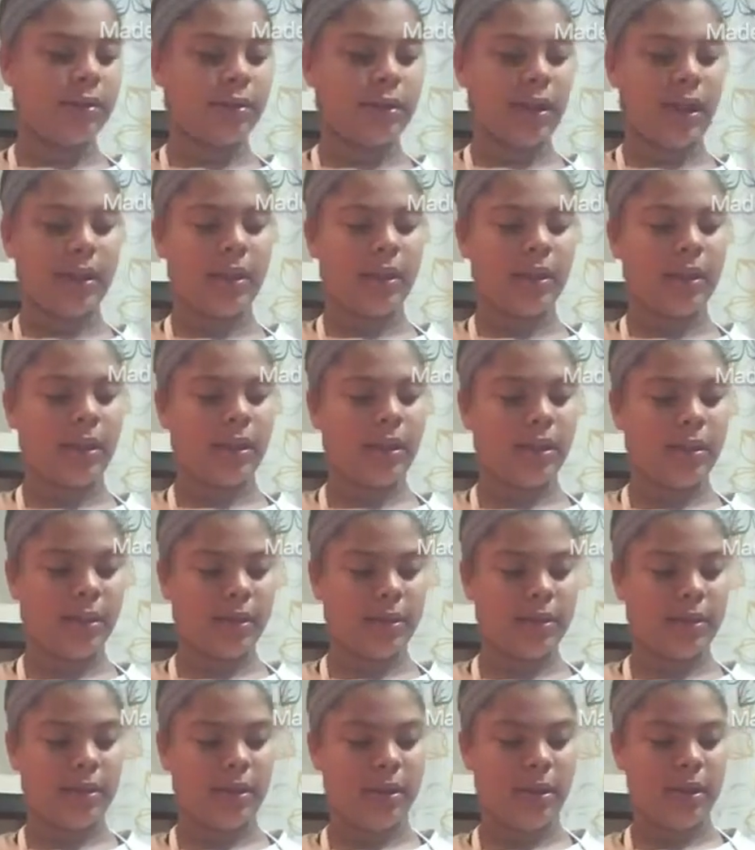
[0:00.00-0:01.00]
I think it
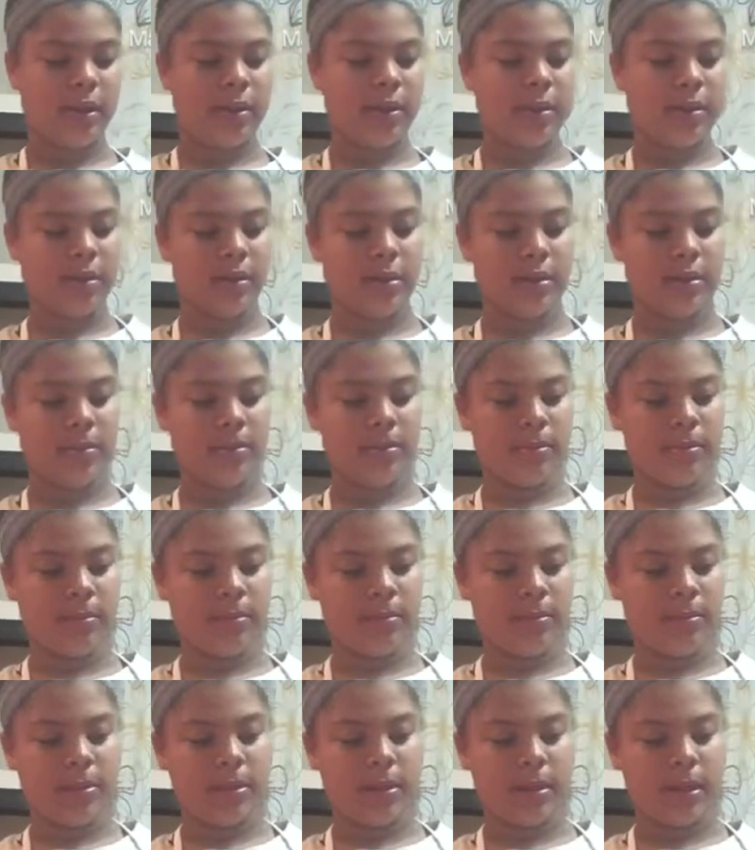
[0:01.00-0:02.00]
looks nice
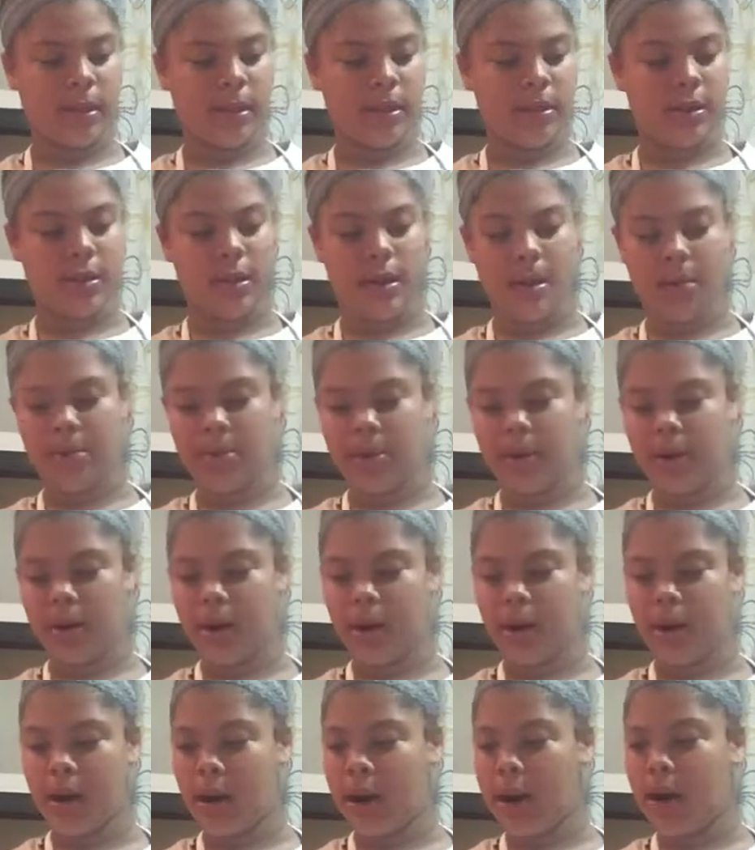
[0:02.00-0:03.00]
besides that
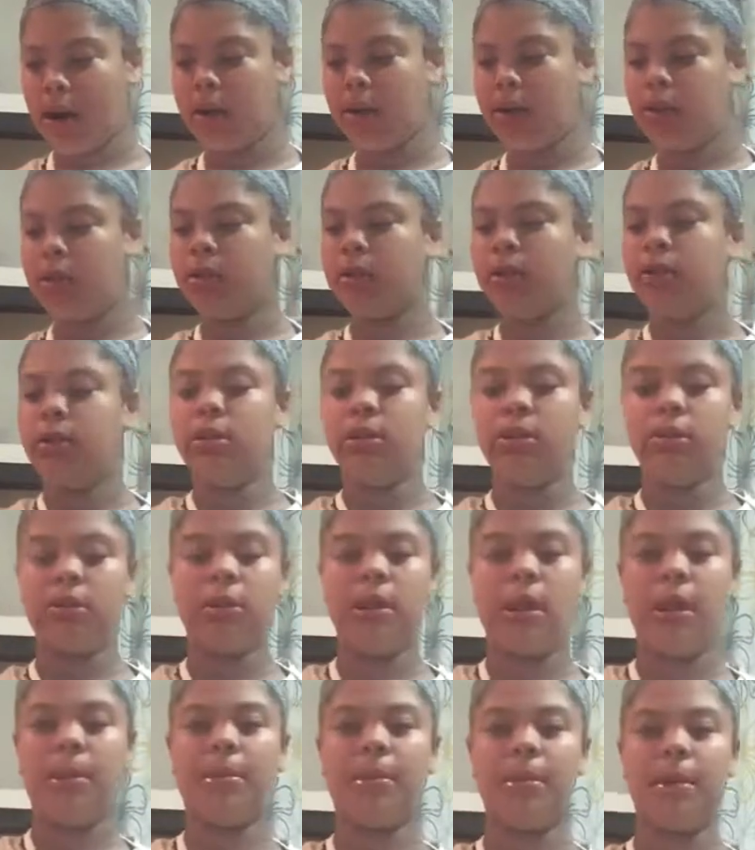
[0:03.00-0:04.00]
part.
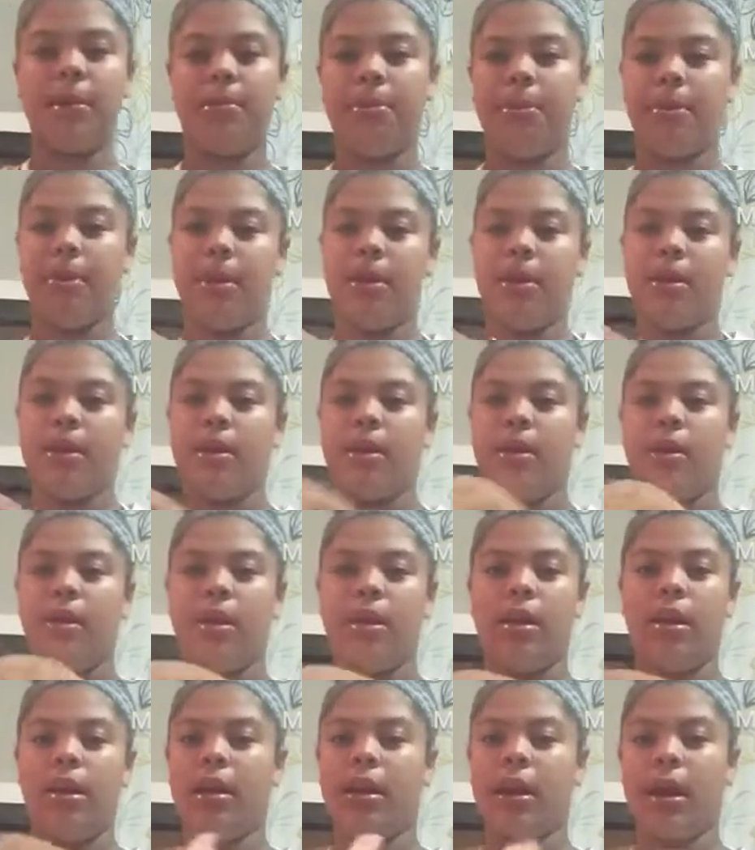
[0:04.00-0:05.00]
Now I'm gonna put
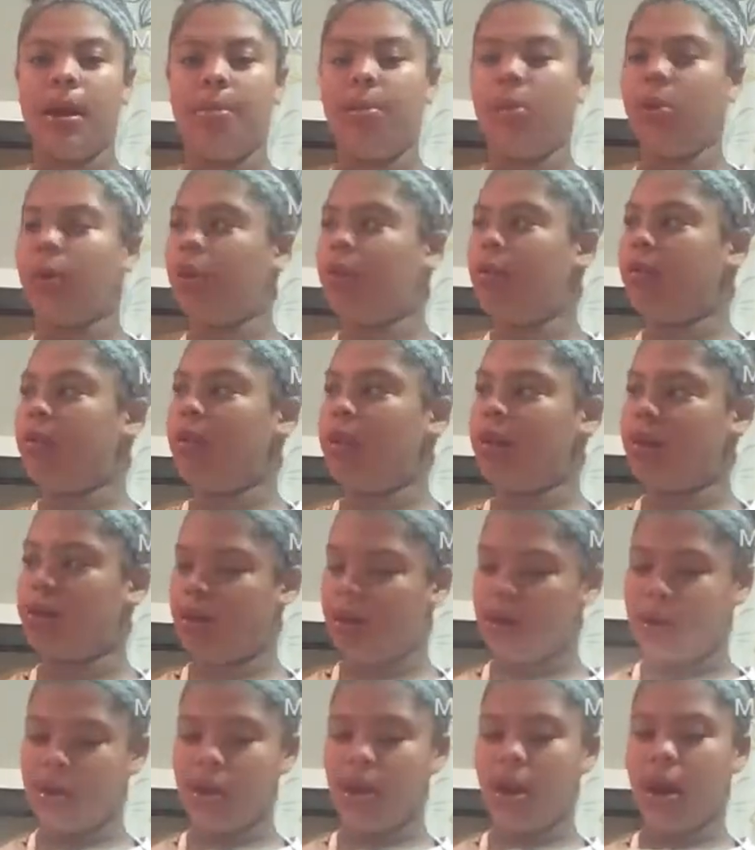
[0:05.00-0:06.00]
a couple of these
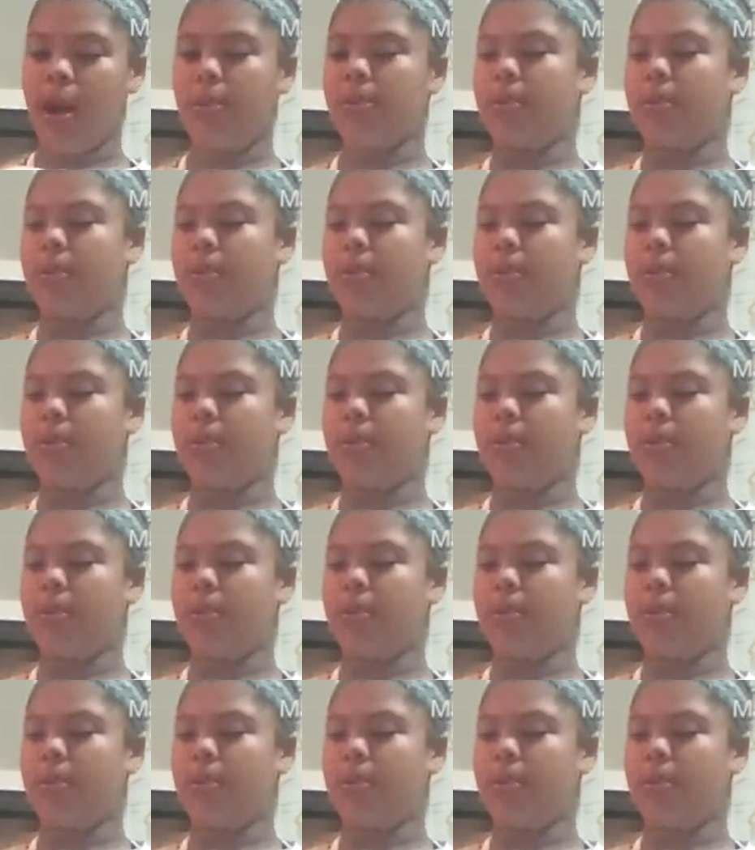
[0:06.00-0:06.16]
on there.